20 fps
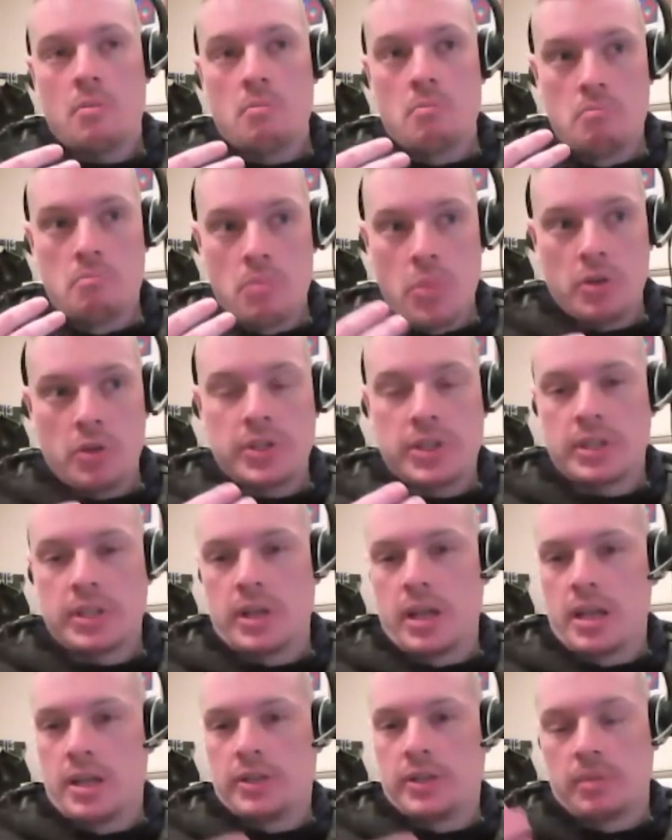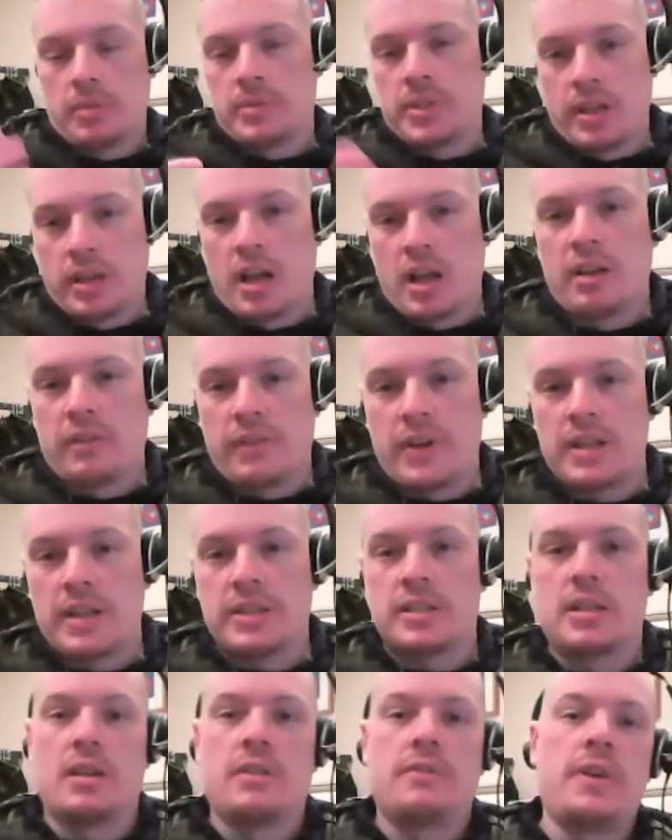mostly in terms of the live event
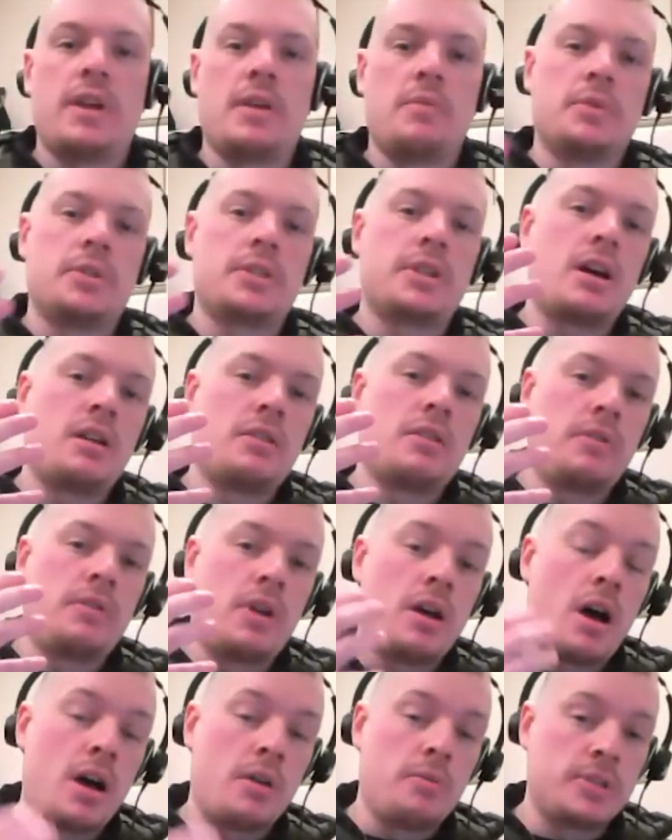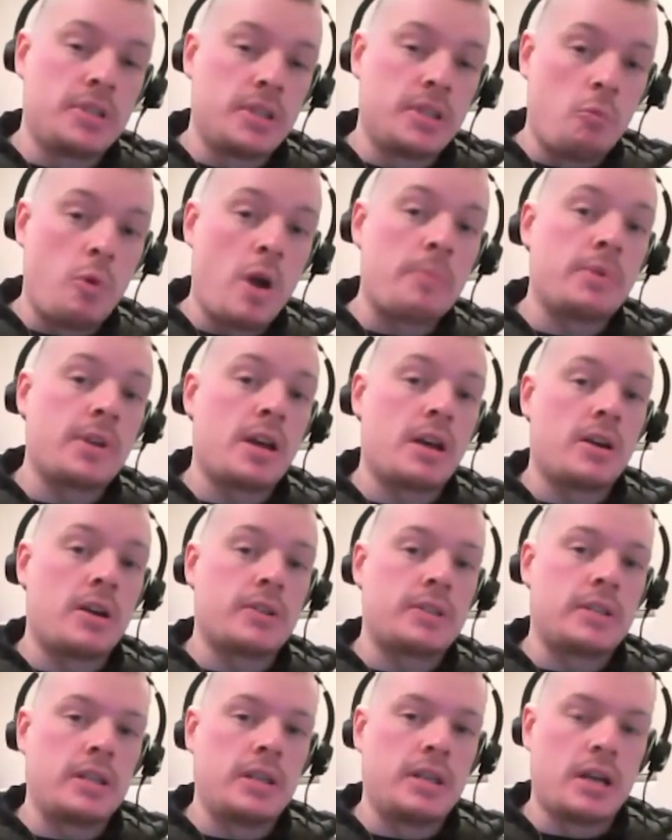stuff. It was kind of like I was the
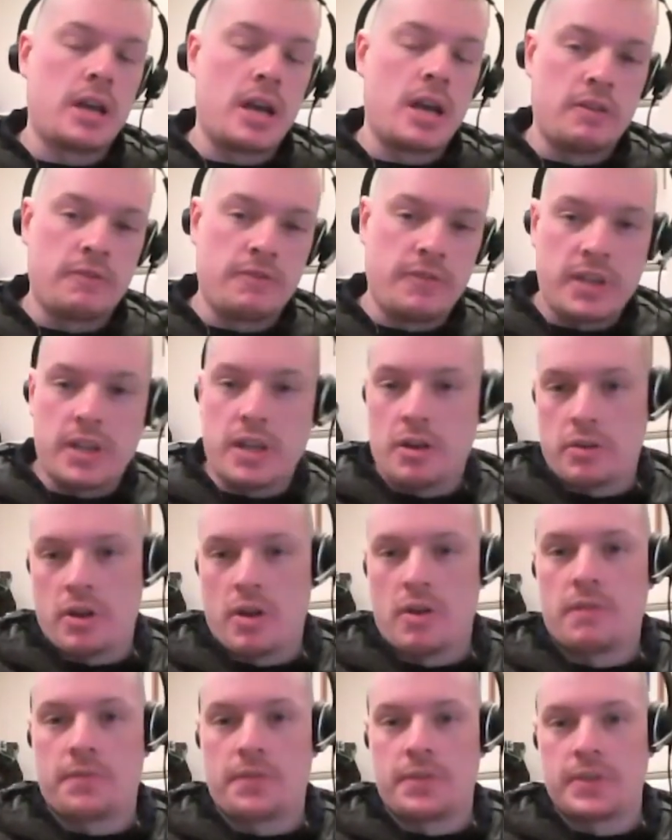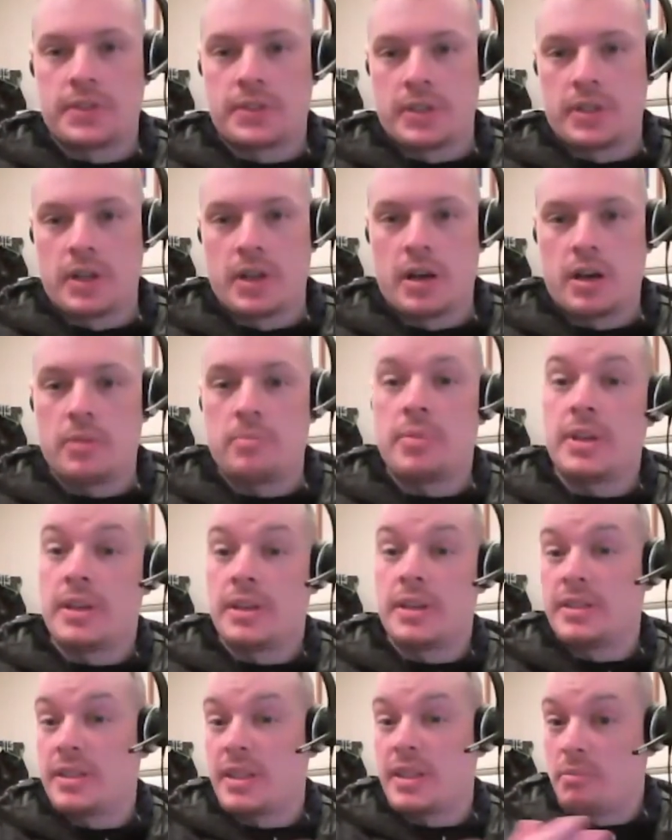webcasting and video conferencing guy
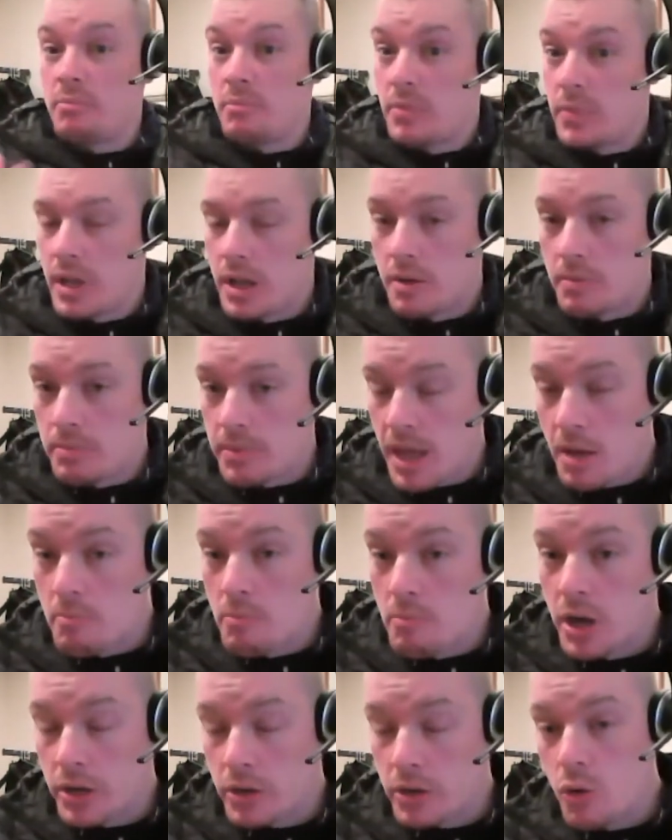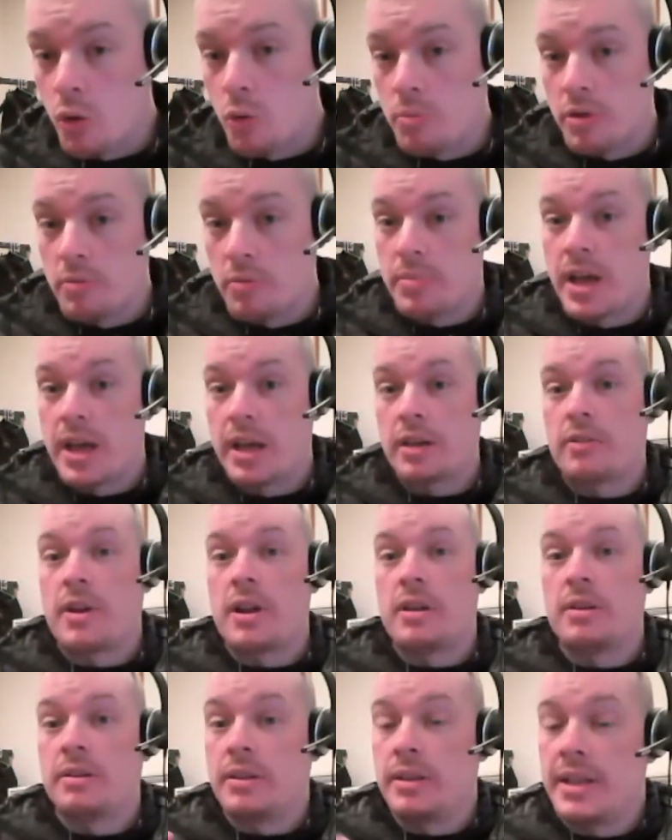because that my corporate
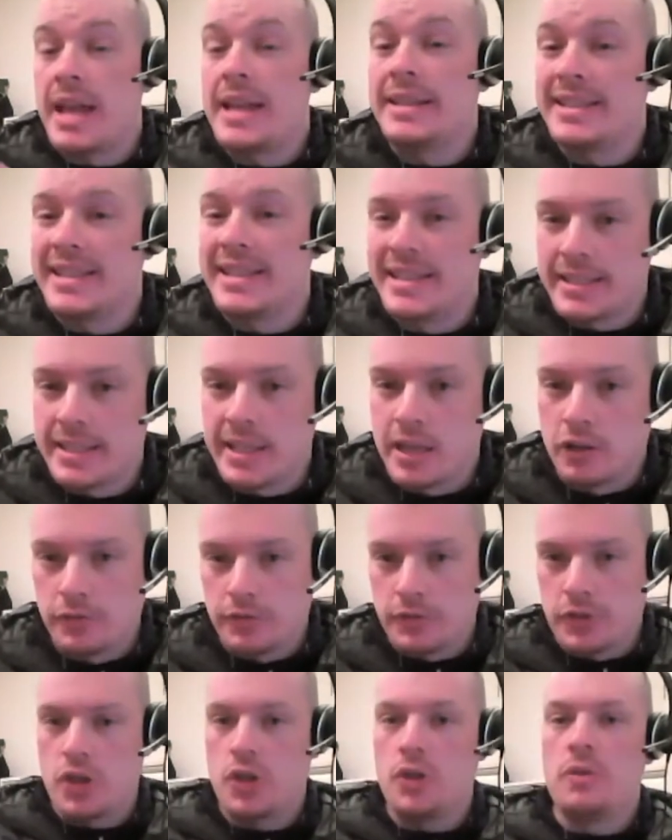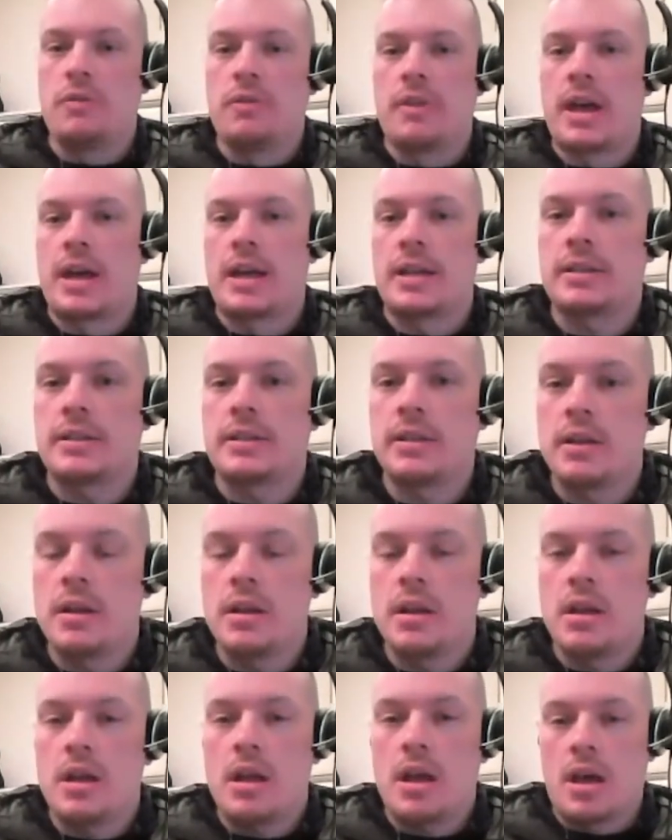background lent itself to that
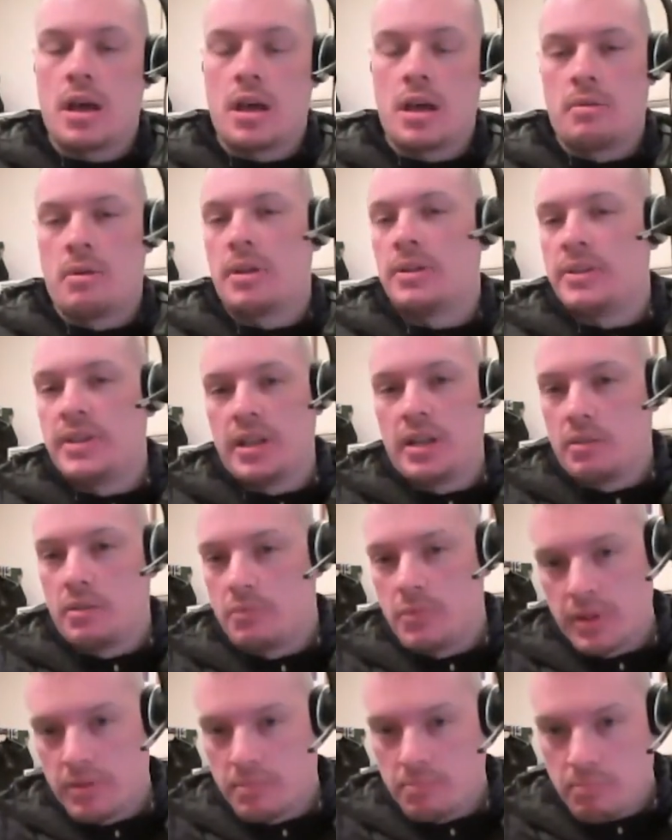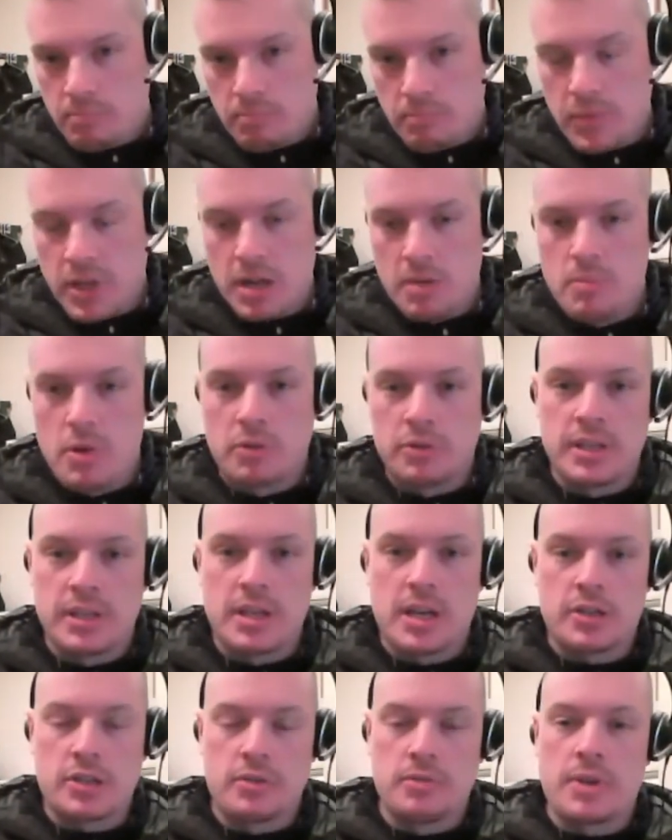and dealing with
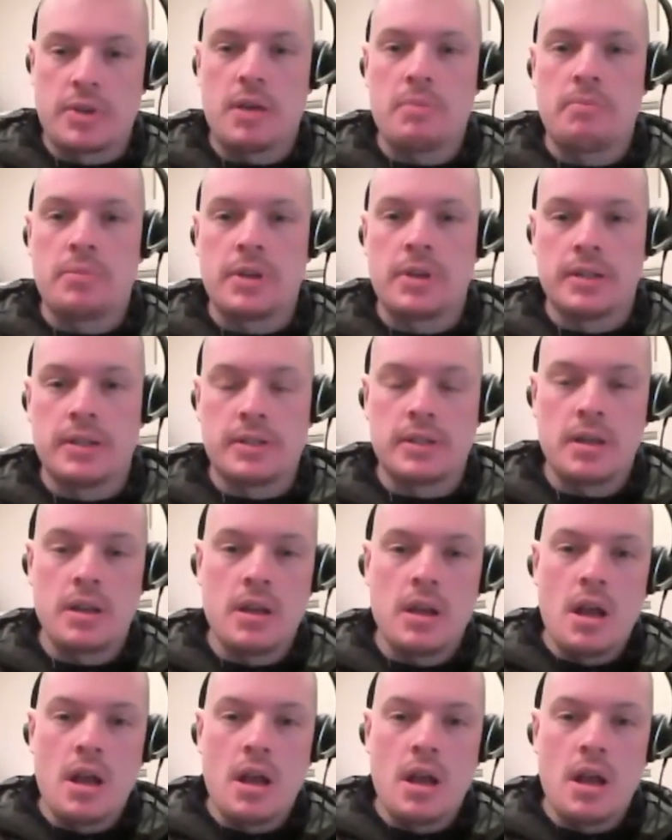multinational companies.